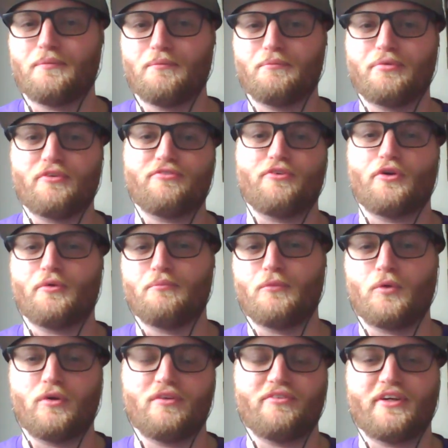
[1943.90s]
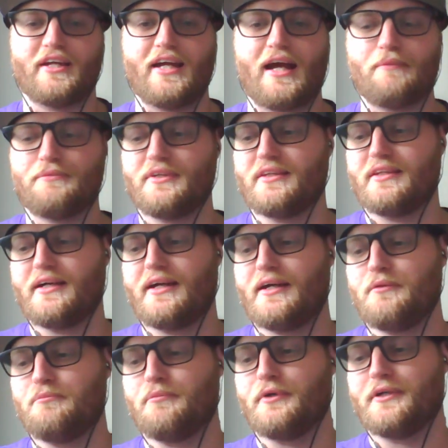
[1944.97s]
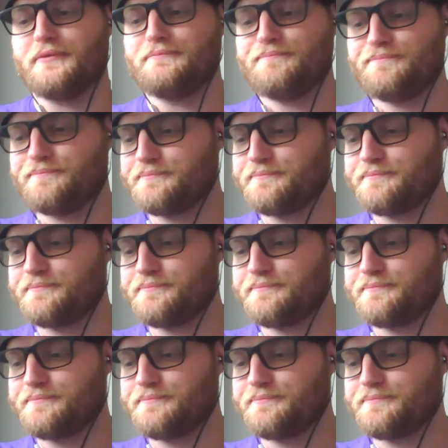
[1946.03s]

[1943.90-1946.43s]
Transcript: prefer more of a gap than that, but